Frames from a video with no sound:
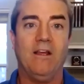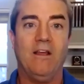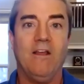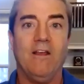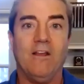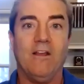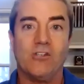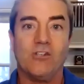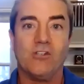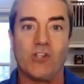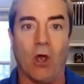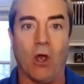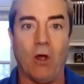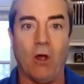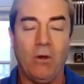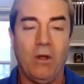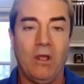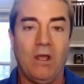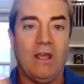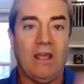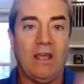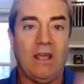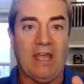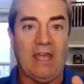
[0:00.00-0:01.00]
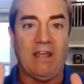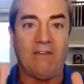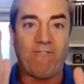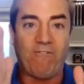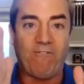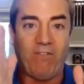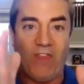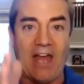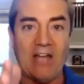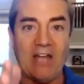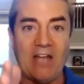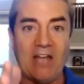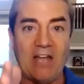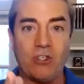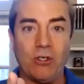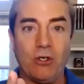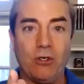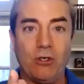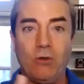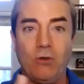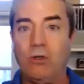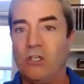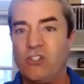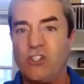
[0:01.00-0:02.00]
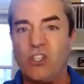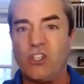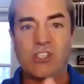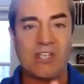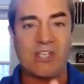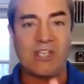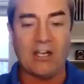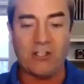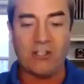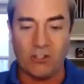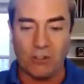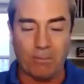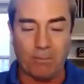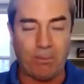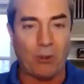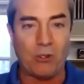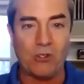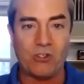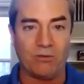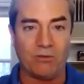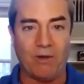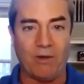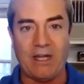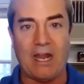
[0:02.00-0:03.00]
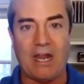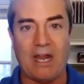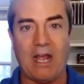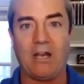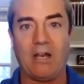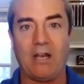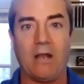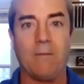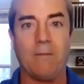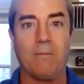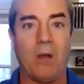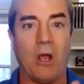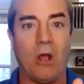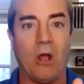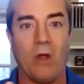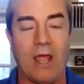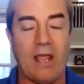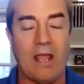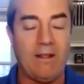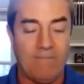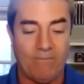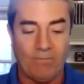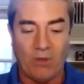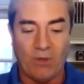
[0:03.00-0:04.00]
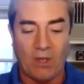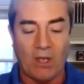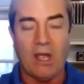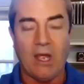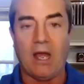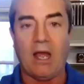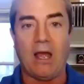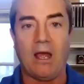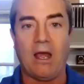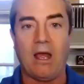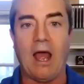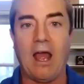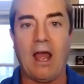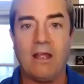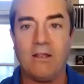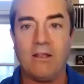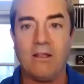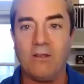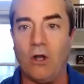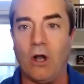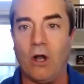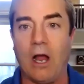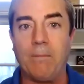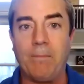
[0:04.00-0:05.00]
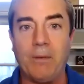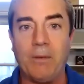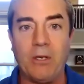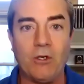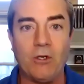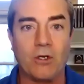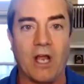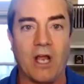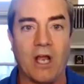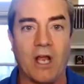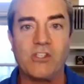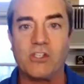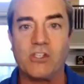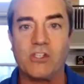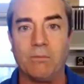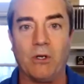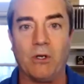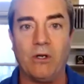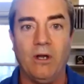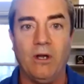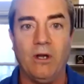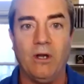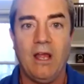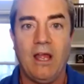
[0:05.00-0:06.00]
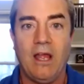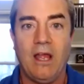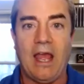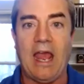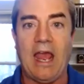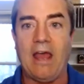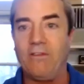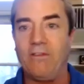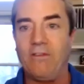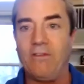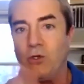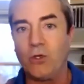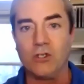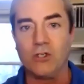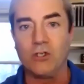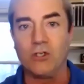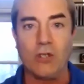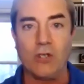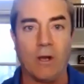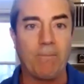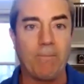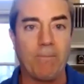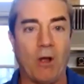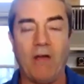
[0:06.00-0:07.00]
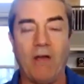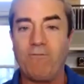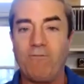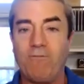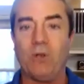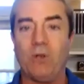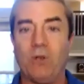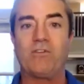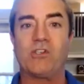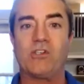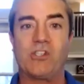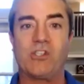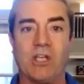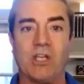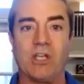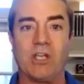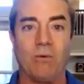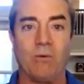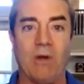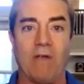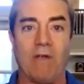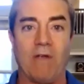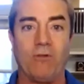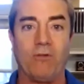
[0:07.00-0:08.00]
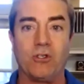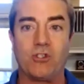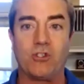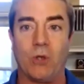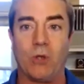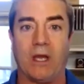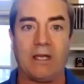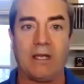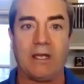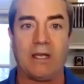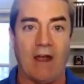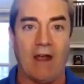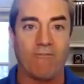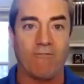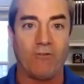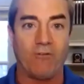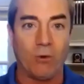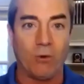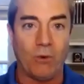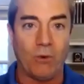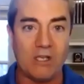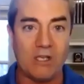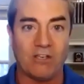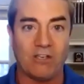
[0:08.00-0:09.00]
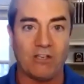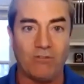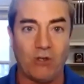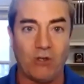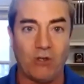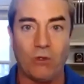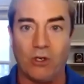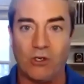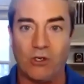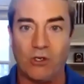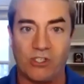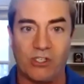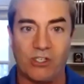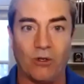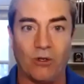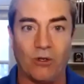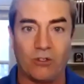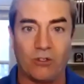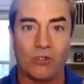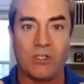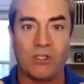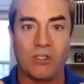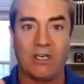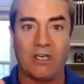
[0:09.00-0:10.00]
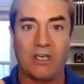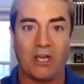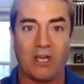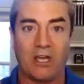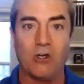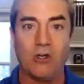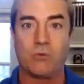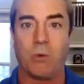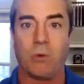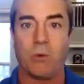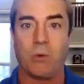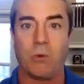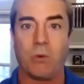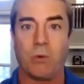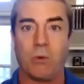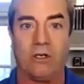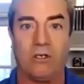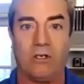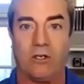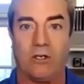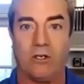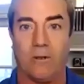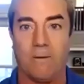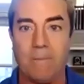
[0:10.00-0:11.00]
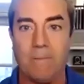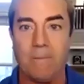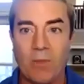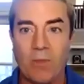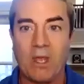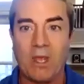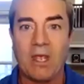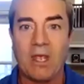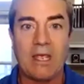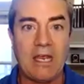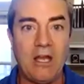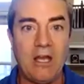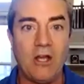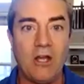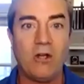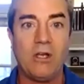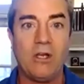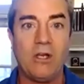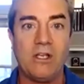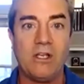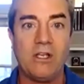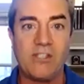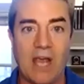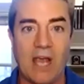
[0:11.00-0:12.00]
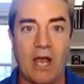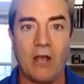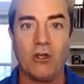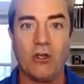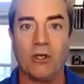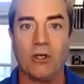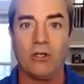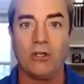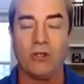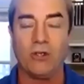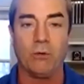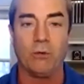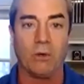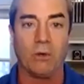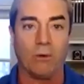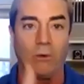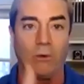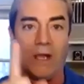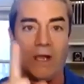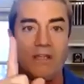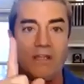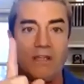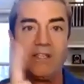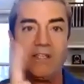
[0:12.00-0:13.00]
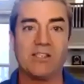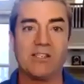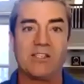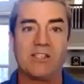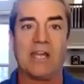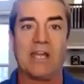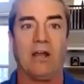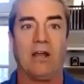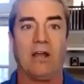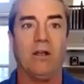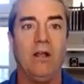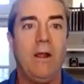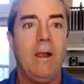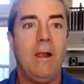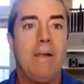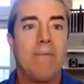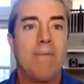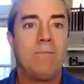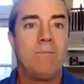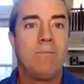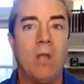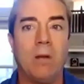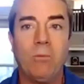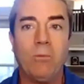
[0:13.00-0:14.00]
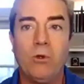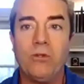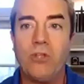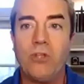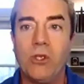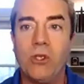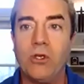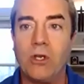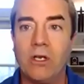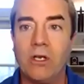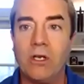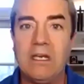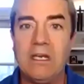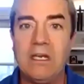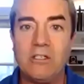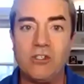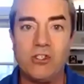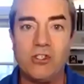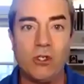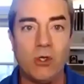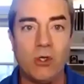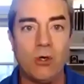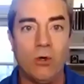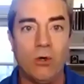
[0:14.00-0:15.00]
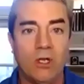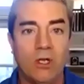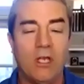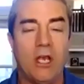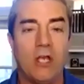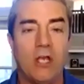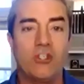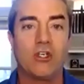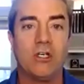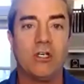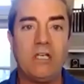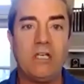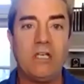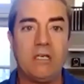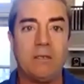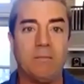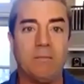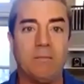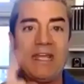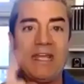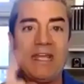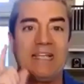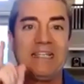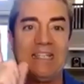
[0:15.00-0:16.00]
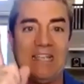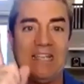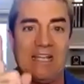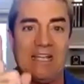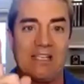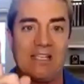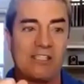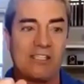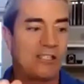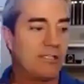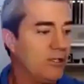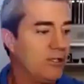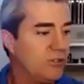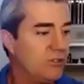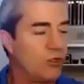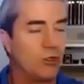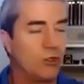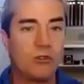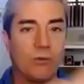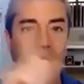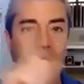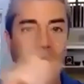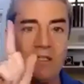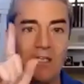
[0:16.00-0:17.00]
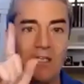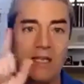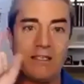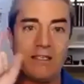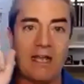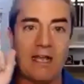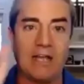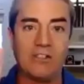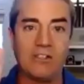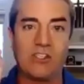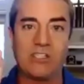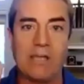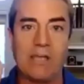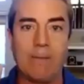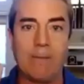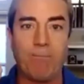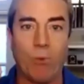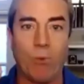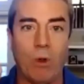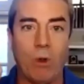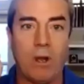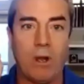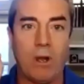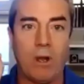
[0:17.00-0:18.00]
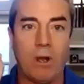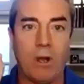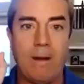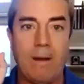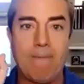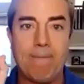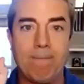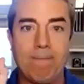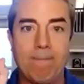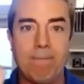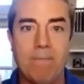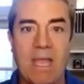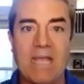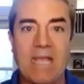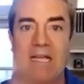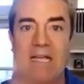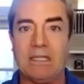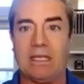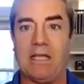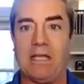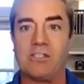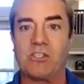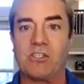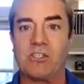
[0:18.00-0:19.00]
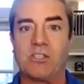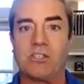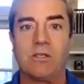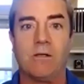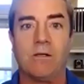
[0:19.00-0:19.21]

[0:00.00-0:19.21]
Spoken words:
So if that's you, just text your person right now, let them know, hey, I'll be your customer and you can jump off. You don't have to stick around for the training. Now, for the rest of you that are still interested, here's what we're going to do. Here is how you're going to do. You want to write this down. Number one thing you're going to need to do is you're going to need to make a list. So just write that down. Step one, make a list.